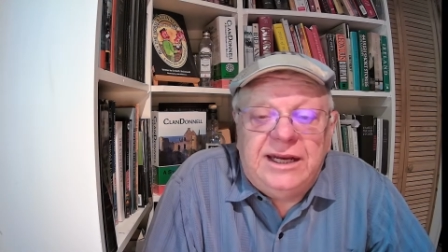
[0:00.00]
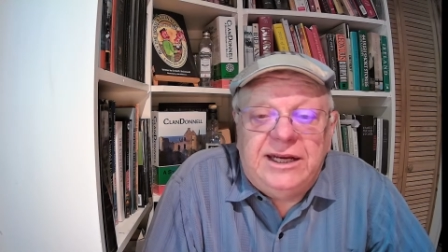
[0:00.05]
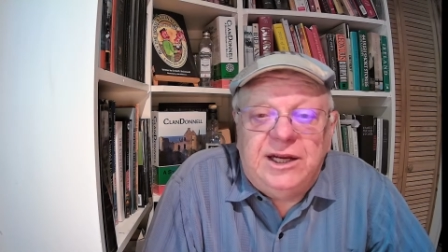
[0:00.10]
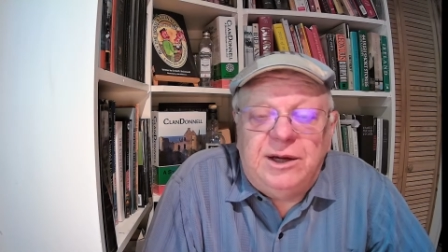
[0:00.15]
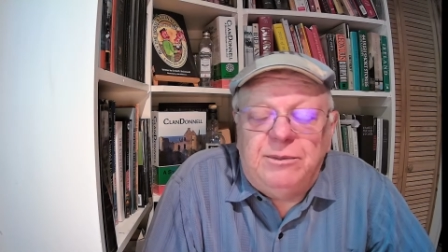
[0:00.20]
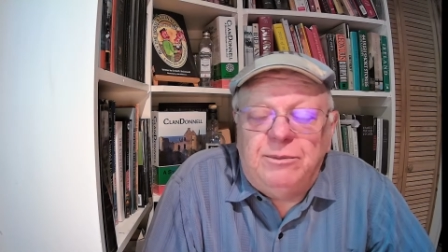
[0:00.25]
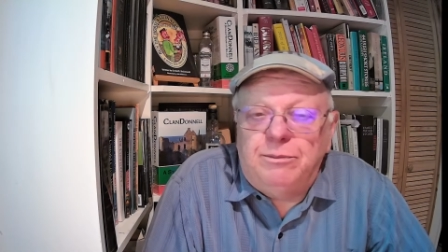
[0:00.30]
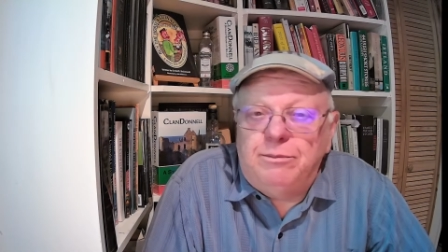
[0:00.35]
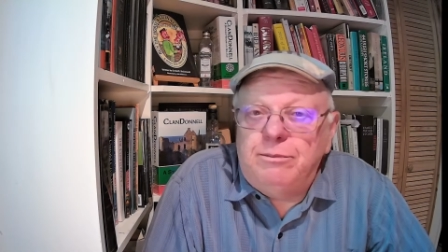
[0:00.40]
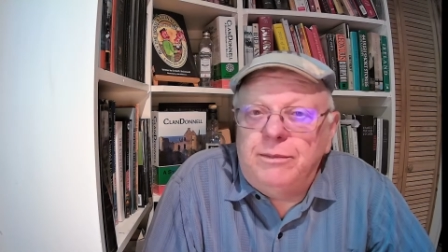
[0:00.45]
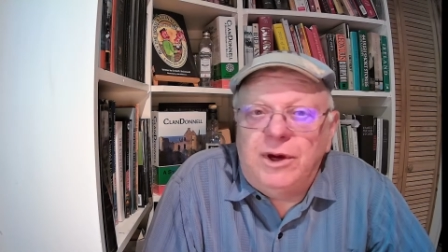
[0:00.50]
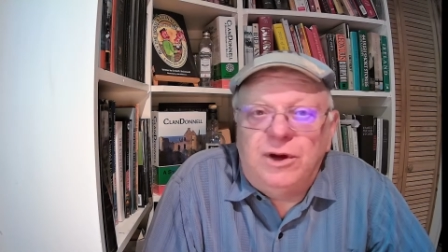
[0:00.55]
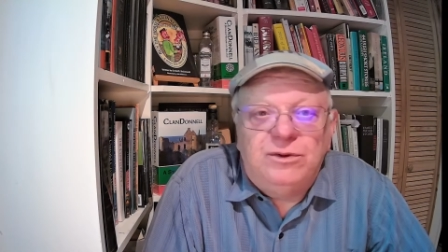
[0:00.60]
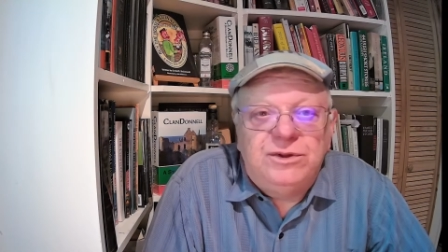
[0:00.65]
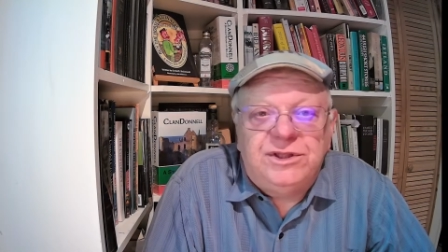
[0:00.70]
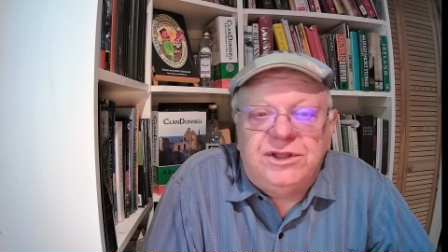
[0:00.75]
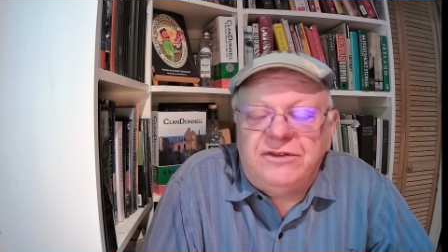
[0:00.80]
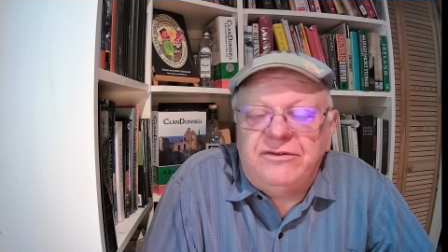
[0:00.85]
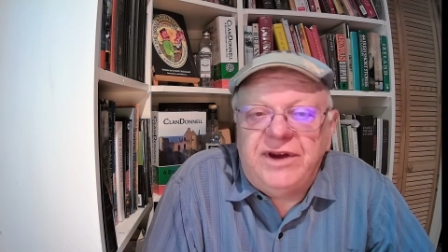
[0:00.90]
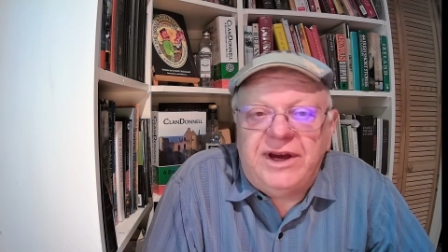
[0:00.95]
Now,
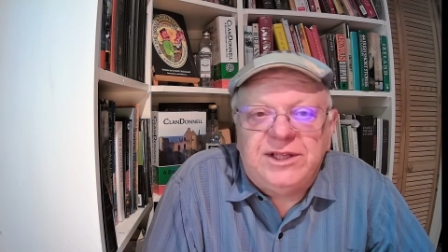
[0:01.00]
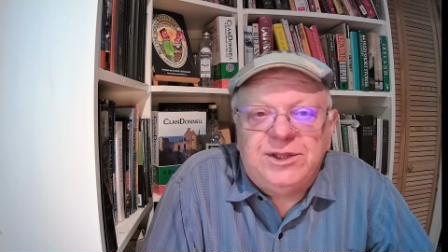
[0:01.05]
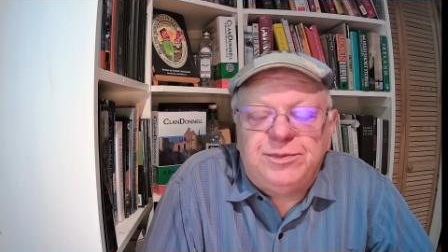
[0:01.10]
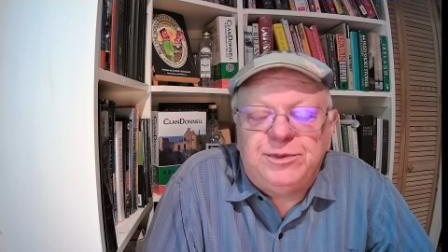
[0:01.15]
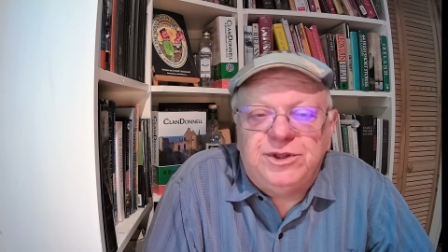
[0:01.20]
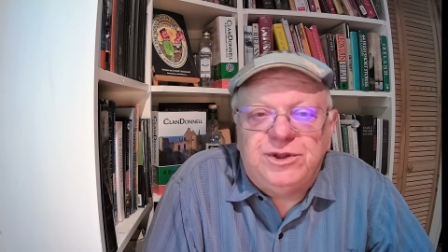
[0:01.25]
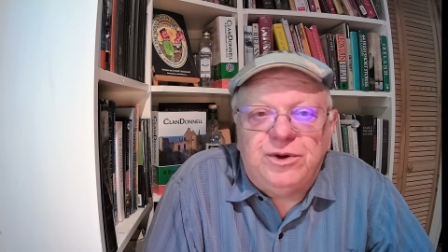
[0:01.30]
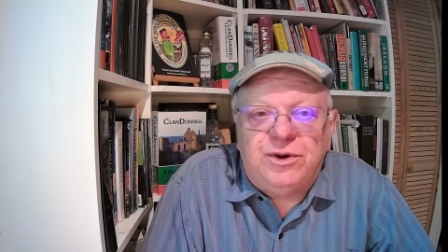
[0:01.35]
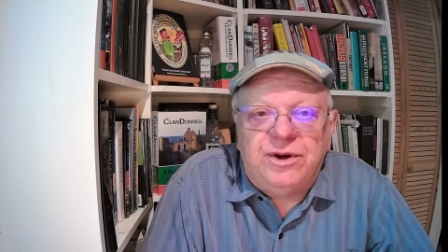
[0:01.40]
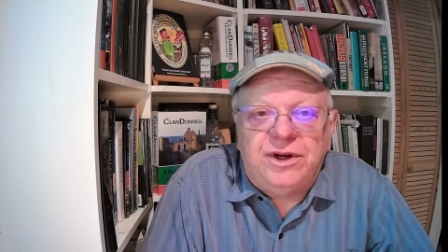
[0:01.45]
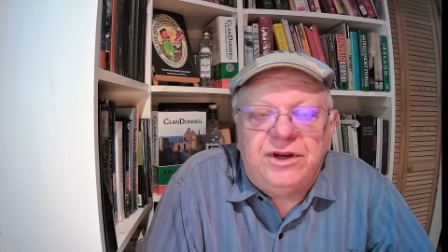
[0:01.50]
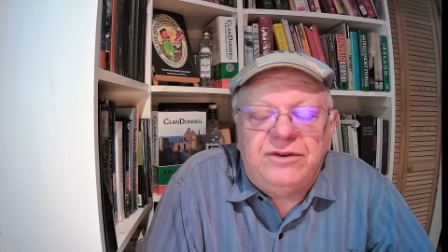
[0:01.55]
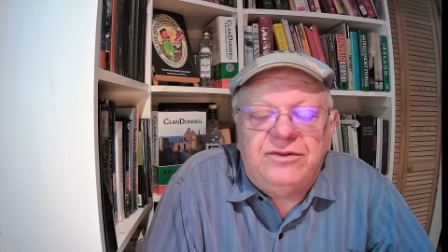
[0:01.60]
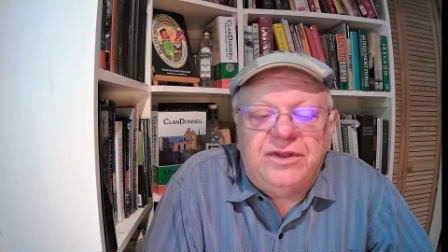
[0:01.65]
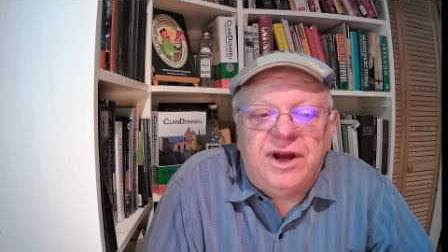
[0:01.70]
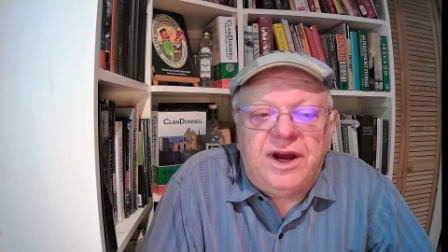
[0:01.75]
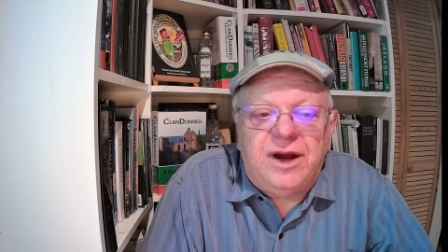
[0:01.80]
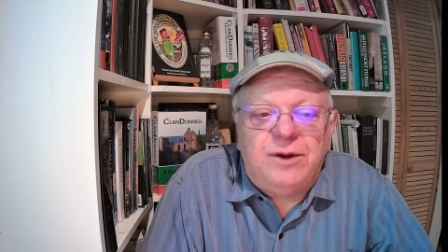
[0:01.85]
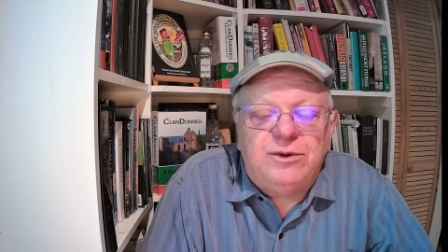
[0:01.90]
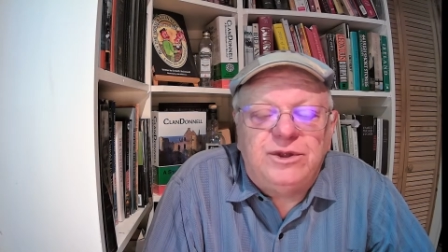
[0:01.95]
the vast majority of
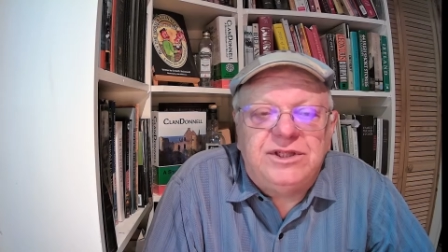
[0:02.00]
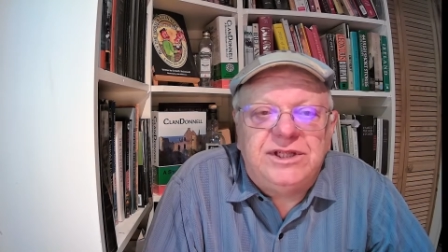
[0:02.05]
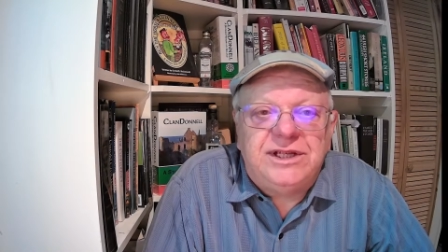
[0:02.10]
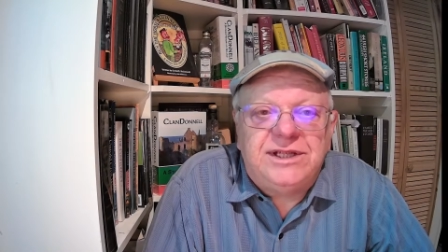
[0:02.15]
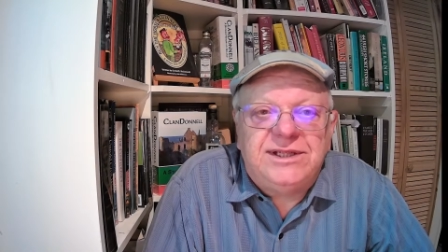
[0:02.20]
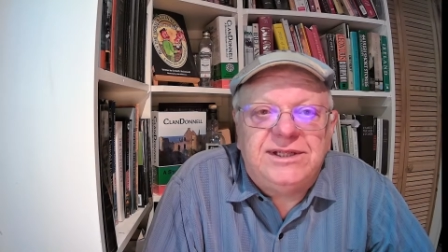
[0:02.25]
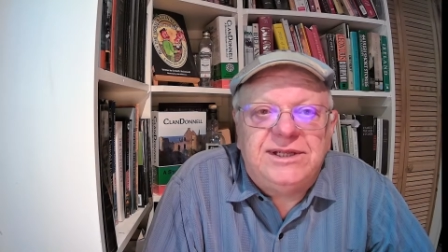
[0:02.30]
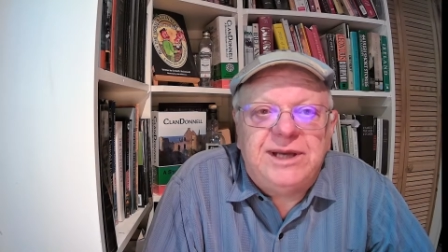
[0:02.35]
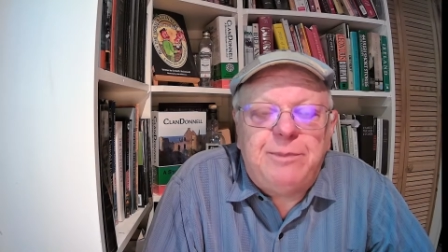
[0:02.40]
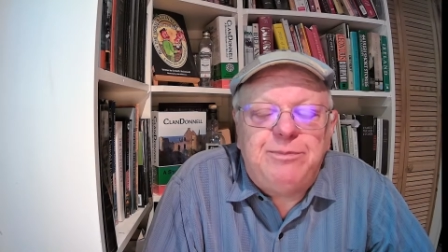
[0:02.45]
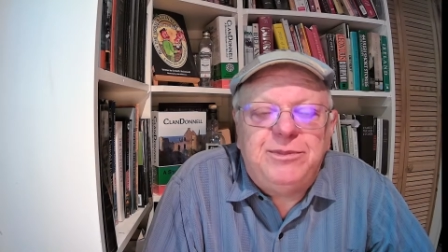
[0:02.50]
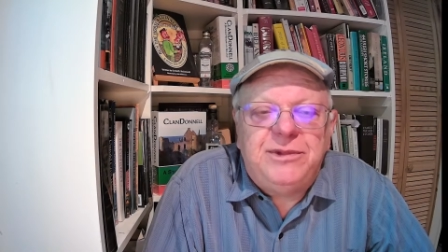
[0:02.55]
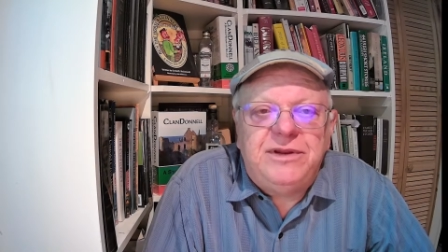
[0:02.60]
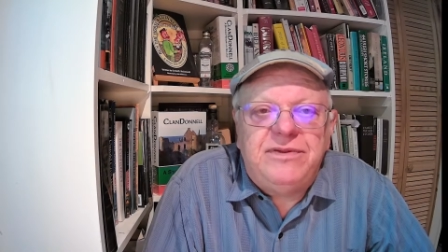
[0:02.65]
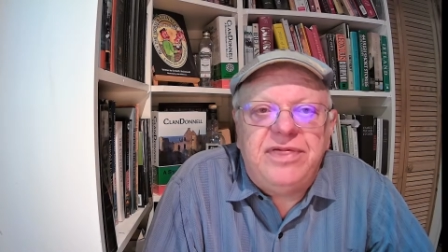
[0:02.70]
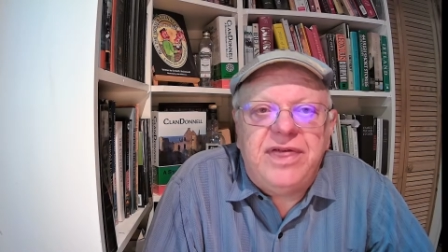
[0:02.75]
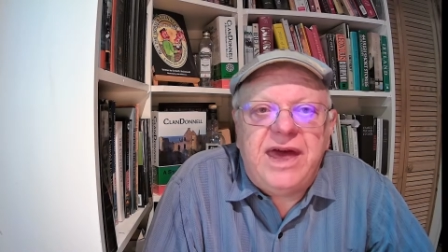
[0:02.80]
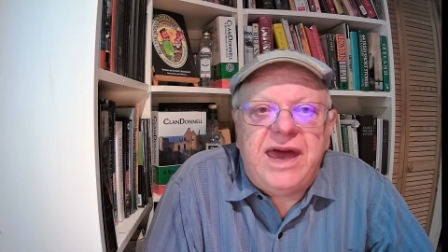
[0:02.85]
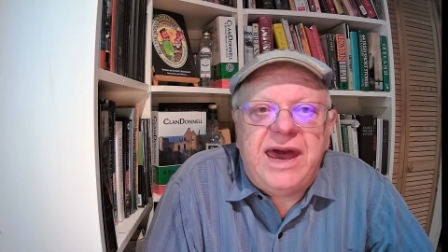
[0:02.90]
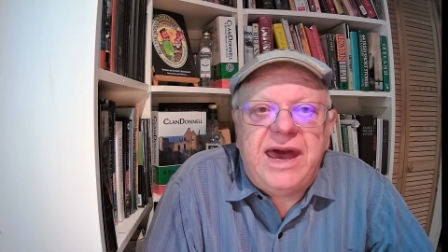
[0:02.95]
the Irish
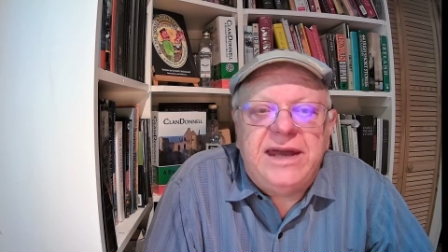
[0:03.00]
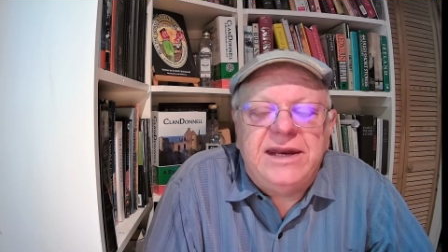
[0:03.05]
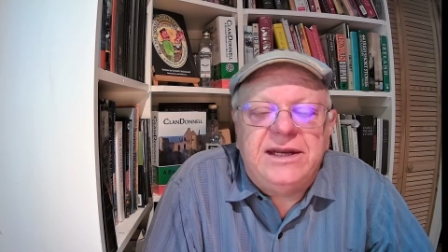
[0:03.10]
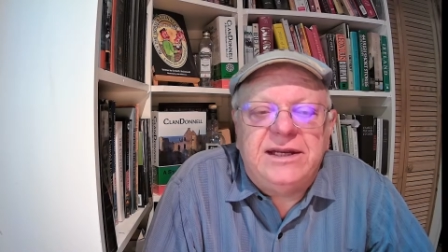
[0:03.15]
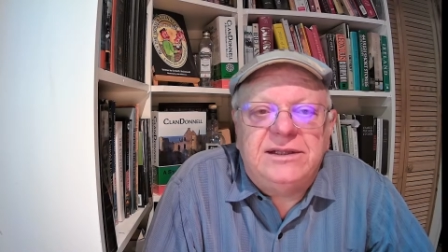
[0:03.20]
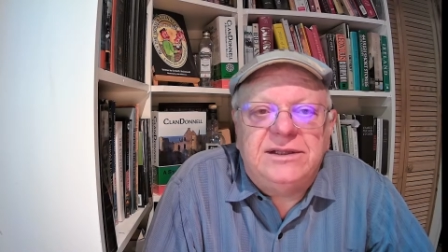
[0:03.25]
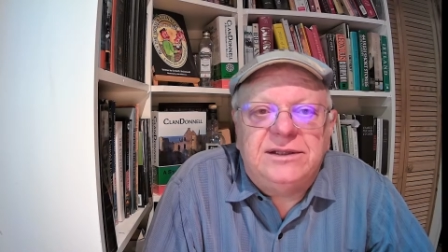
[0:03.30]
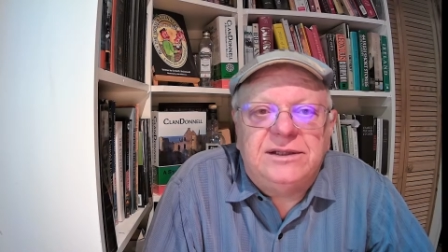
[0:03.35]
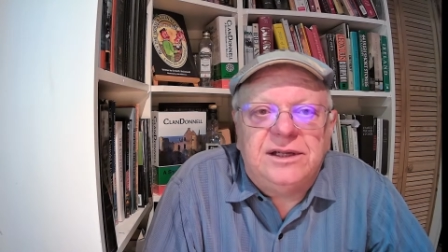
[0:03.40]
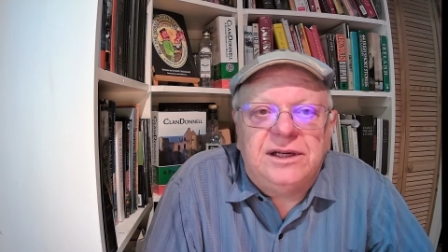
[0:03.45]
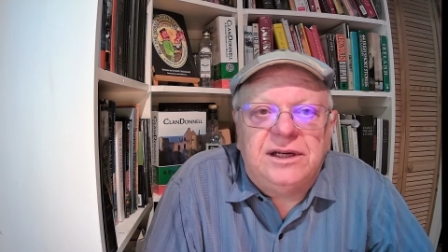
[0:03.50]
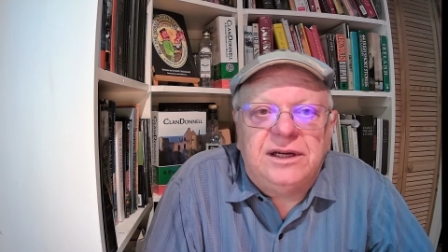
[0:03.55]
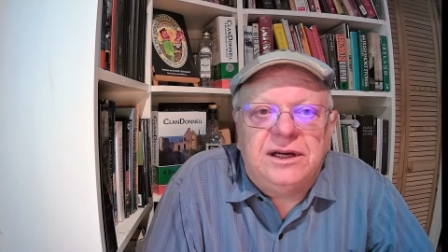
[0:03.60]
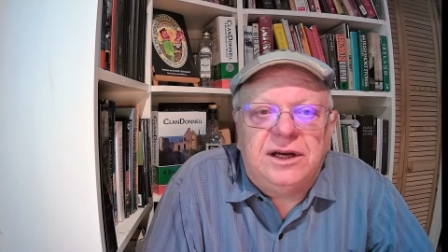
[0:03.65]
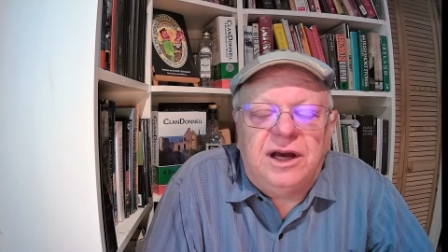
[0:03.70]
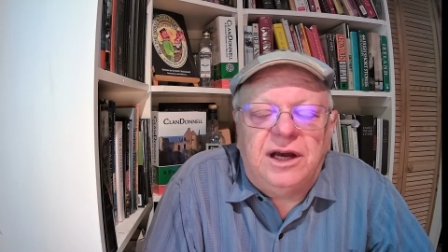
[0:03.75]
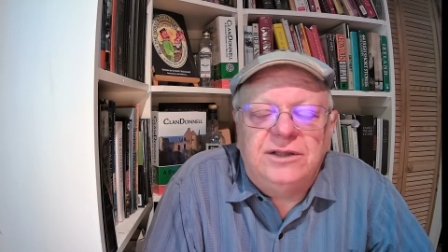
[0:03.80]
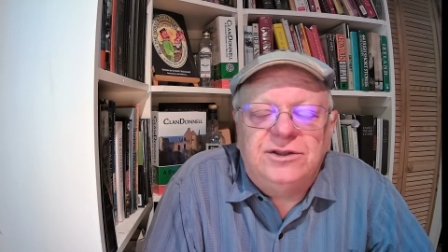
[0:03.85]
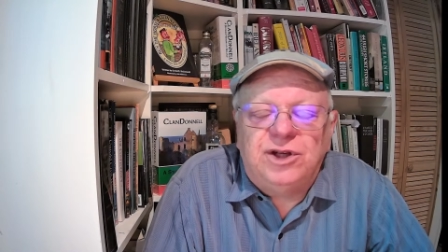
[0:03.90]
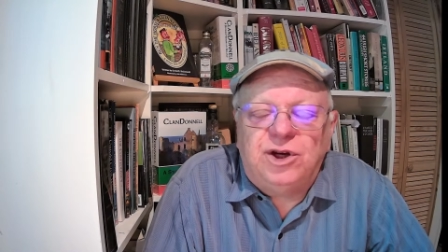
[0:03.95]
accepted that as
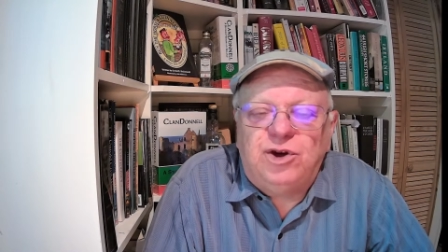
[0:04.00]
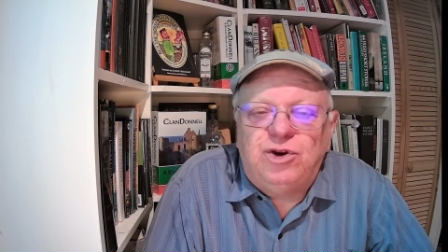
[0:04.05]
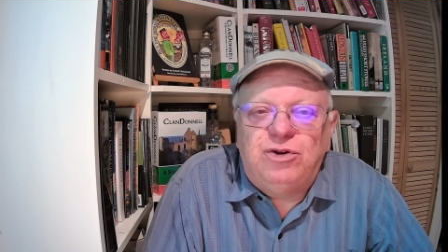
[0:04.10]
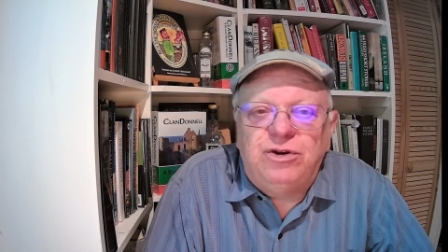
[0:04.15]
a